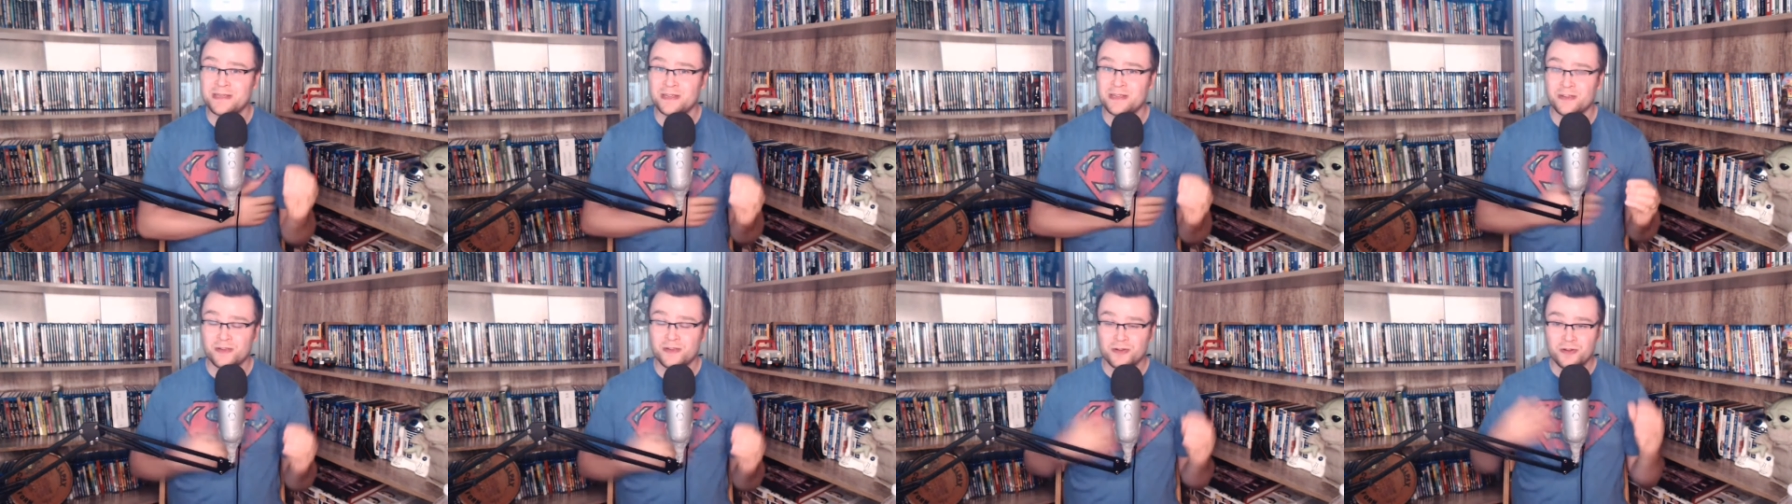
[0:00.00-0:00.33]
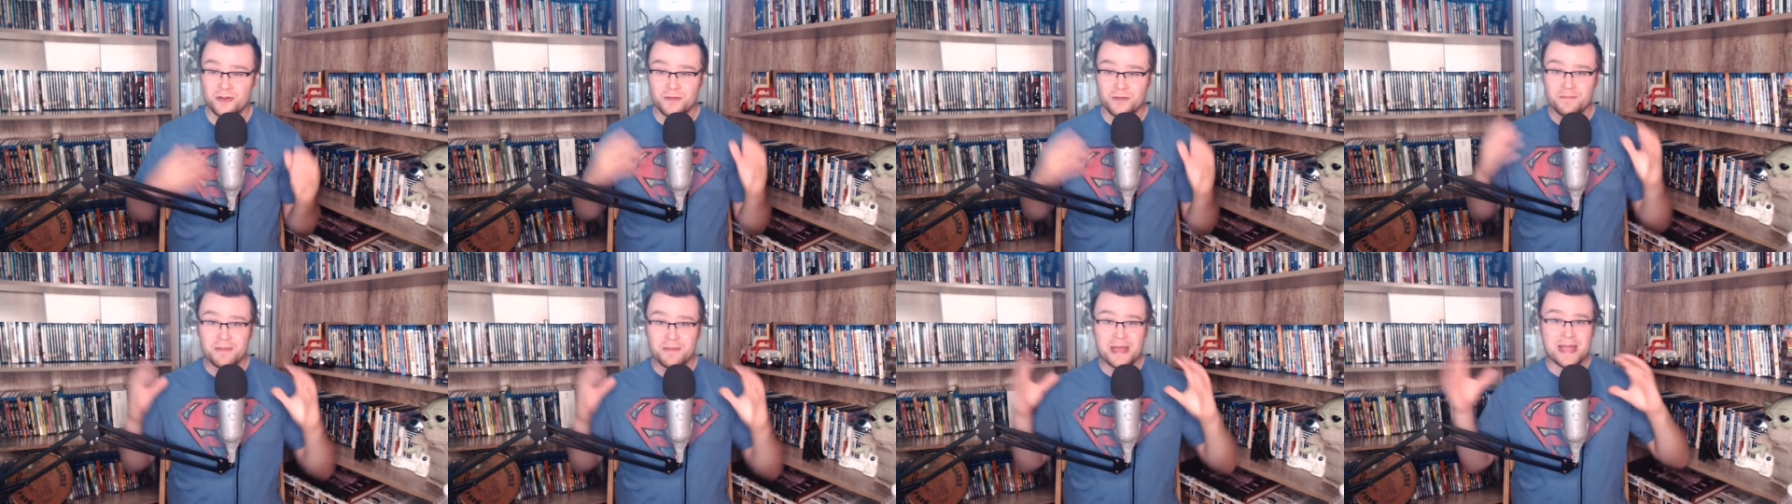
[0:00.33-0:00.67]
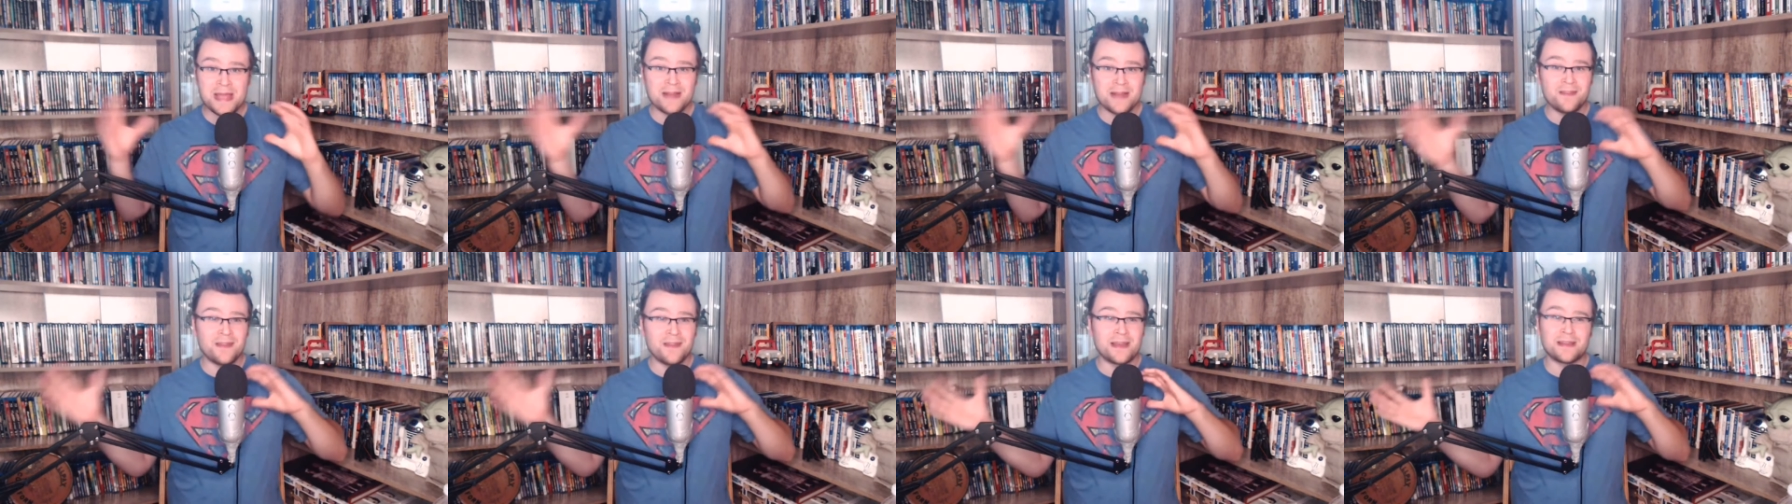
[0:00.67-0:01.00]
You're going
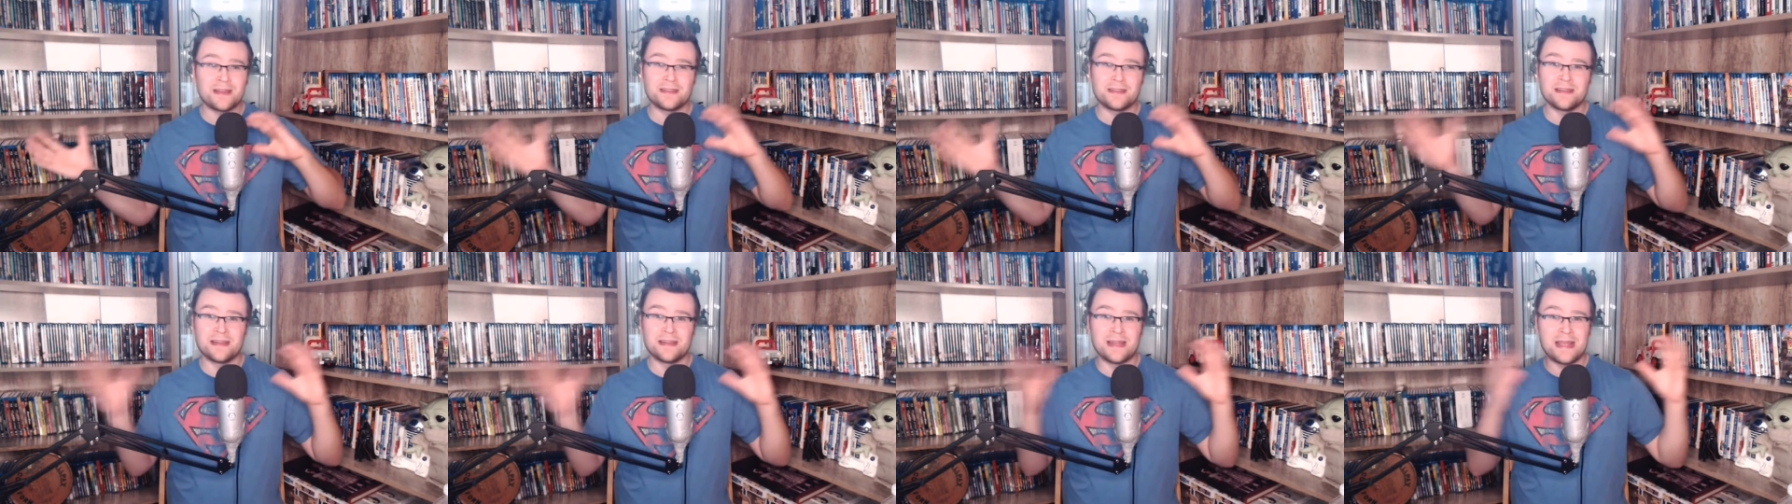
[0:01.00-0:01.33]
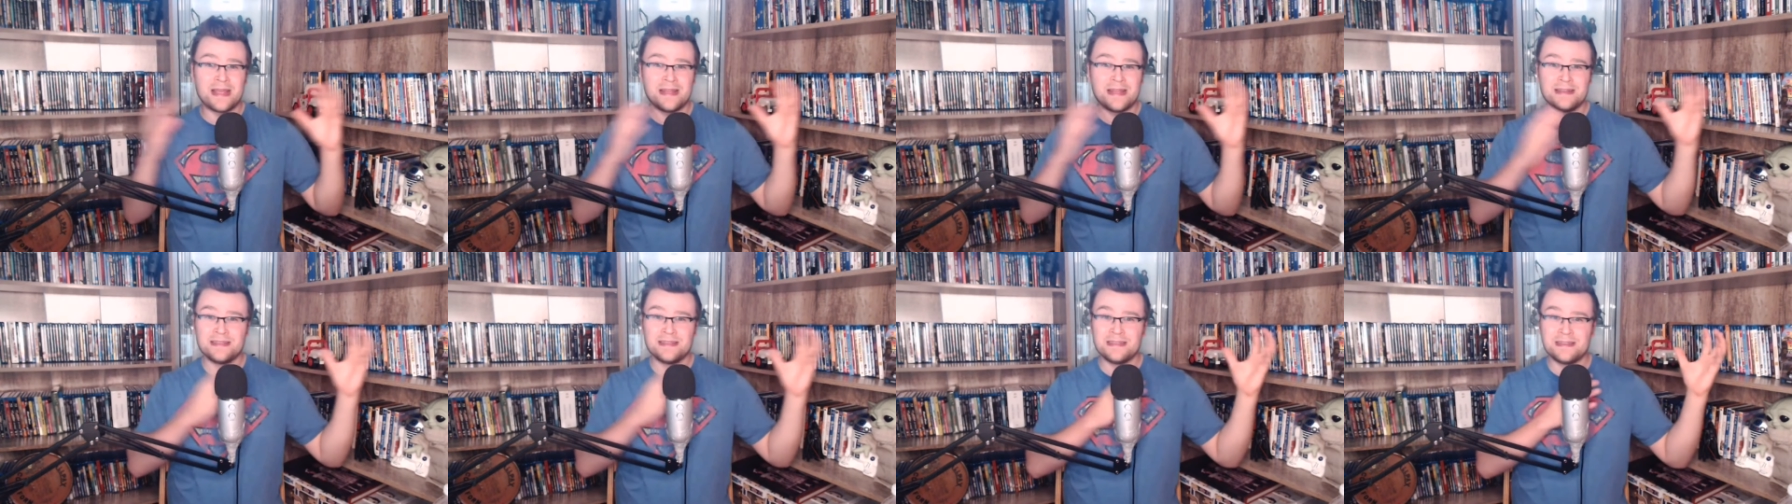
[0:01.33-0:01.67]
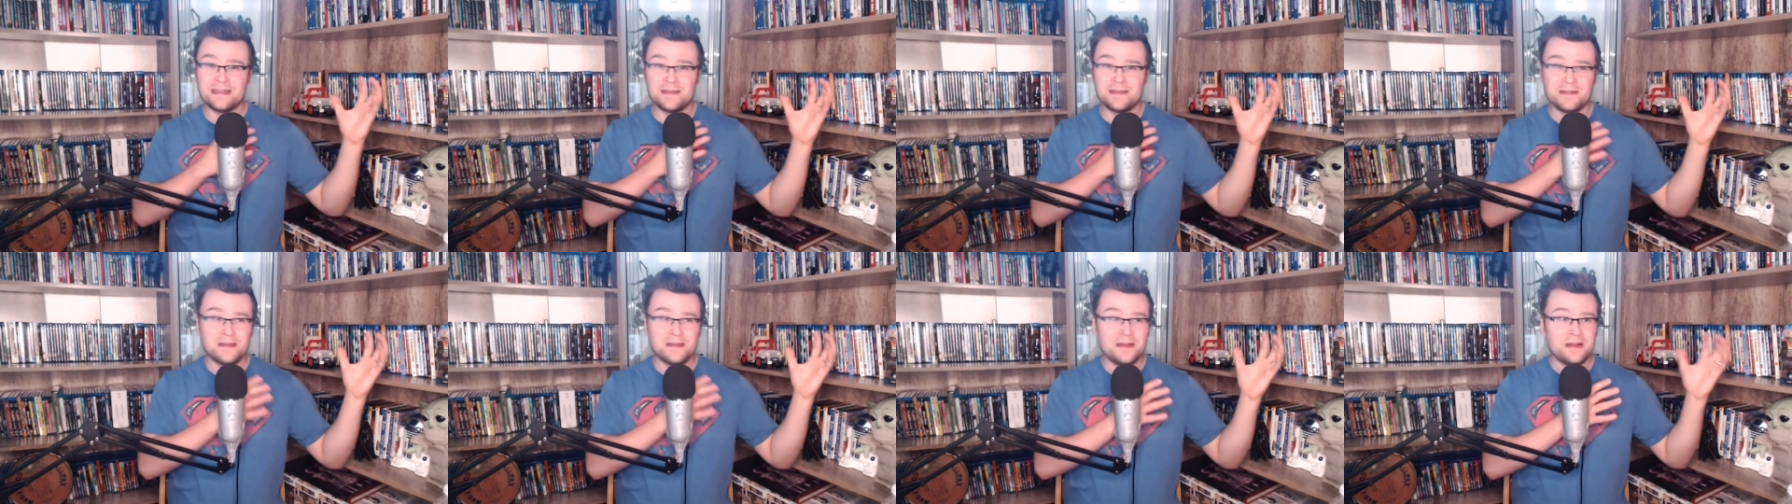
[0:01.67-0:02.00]
back like to
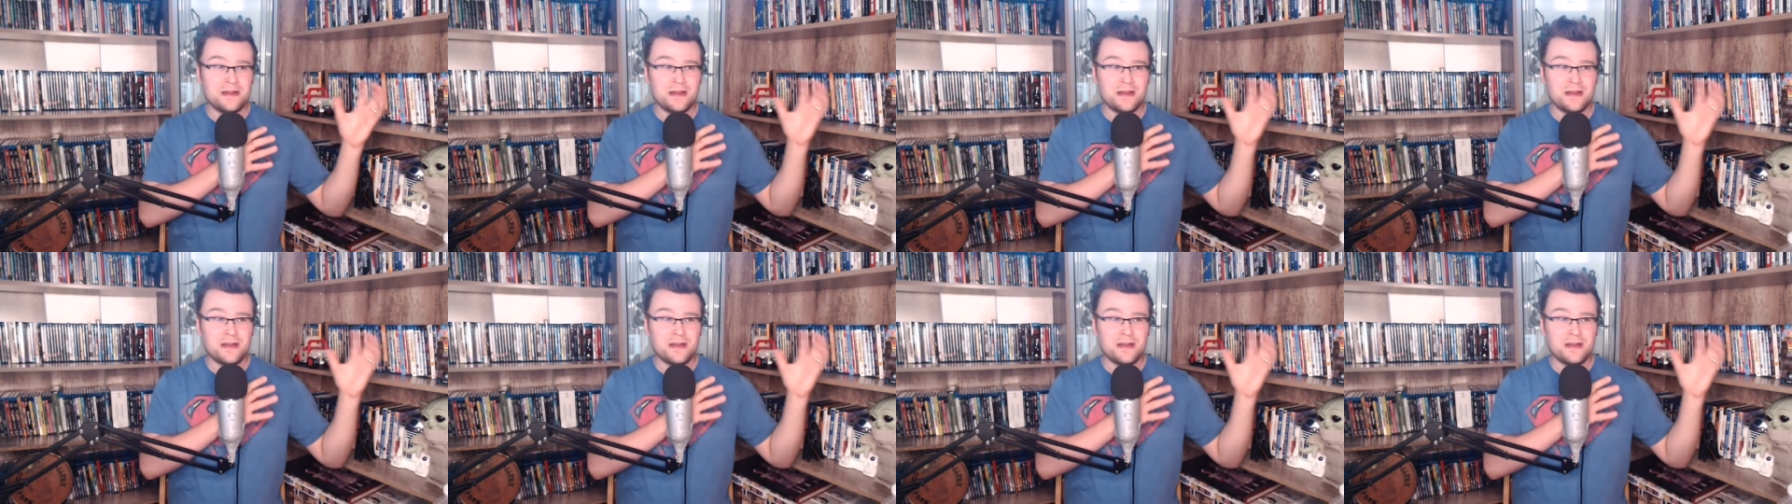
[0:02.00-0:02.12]
18,